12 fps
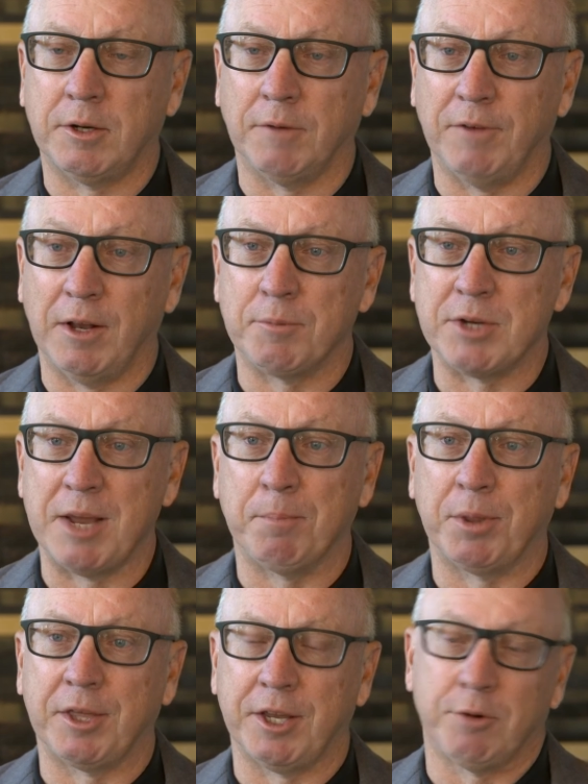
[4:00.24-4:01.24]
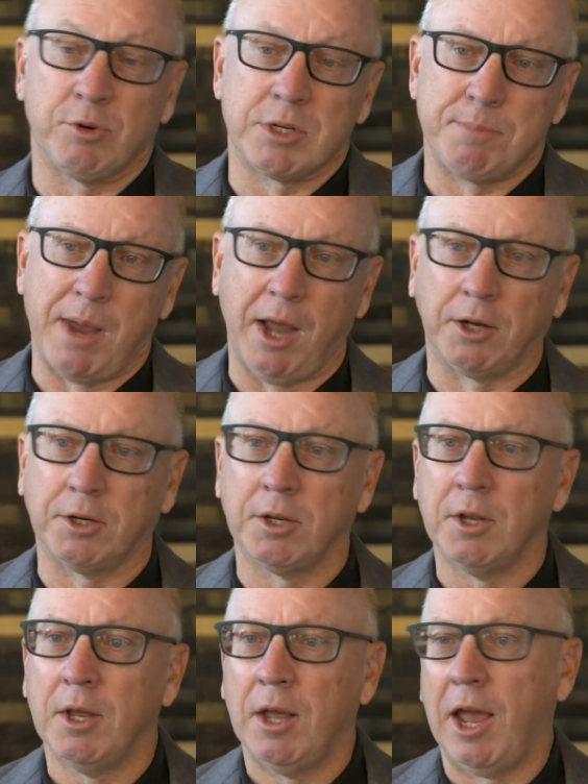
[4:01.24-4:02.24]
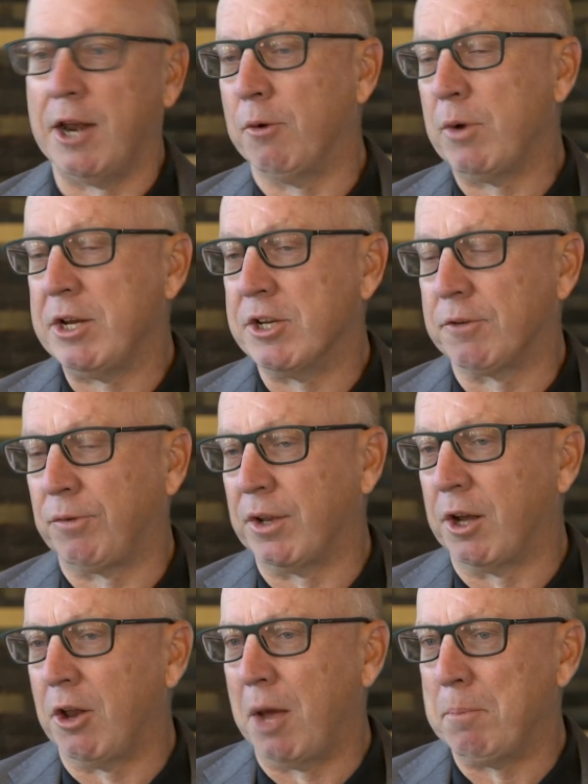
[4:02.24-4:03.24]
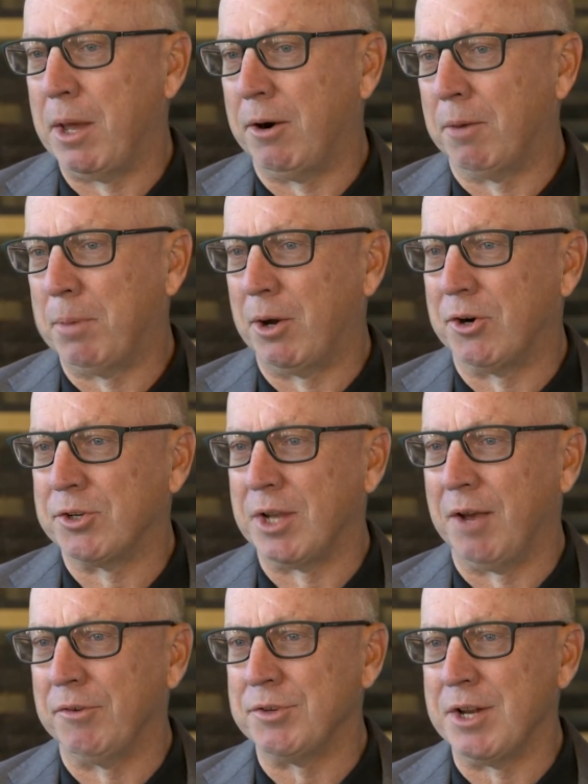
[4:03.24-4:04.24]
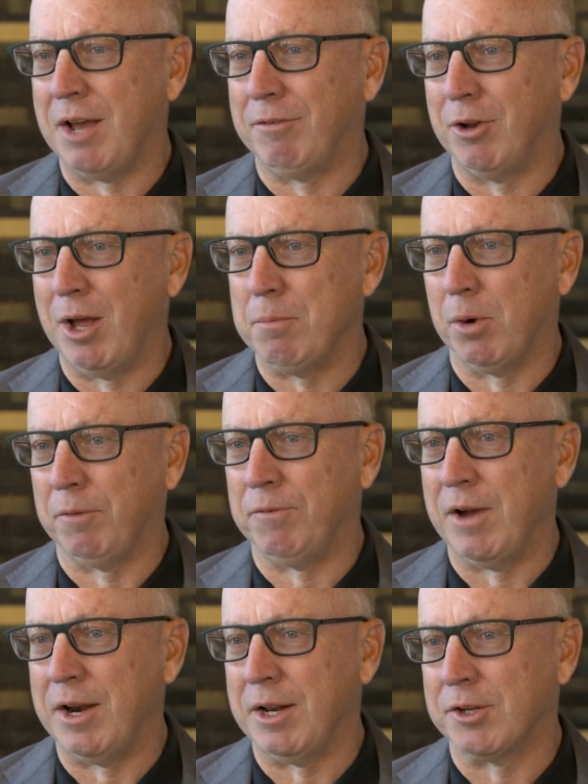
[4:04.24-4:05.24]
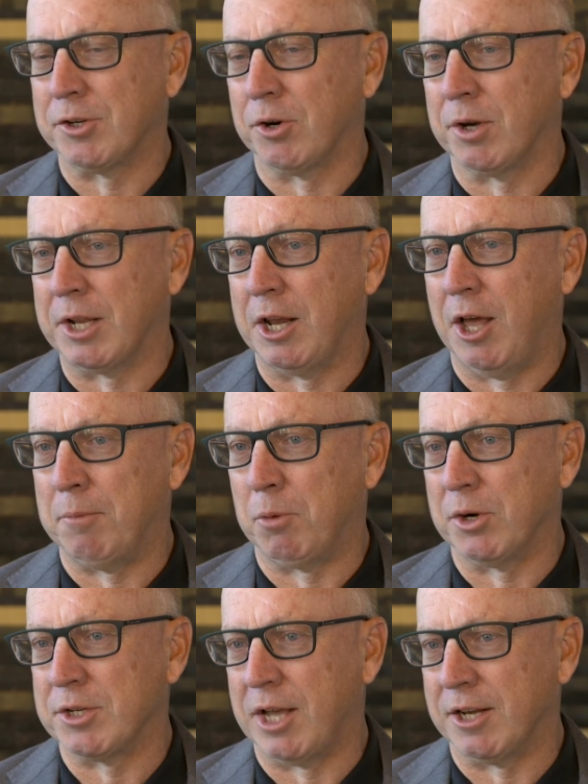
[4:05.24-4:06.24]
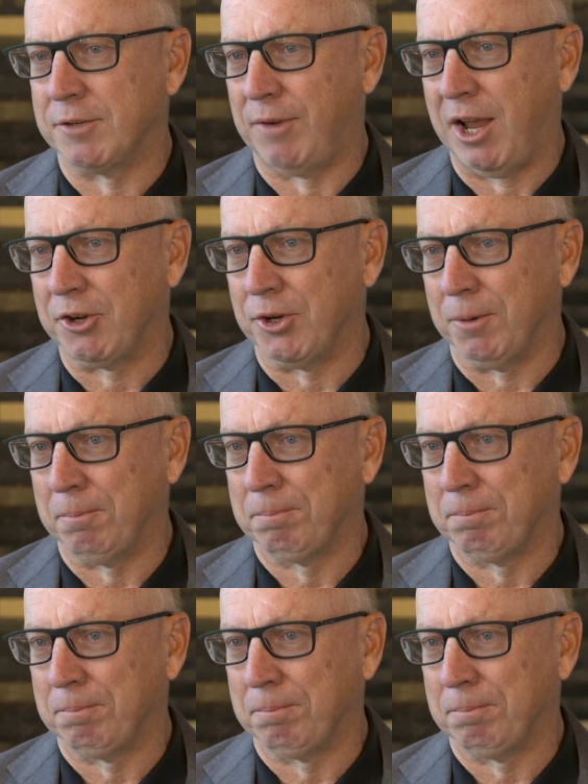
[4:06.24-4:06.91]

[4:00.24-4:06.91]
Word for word: develops empathy and respect, and that we just feel a lot better about ourselves and have a lot more fun and certainly a lot more satisfaction.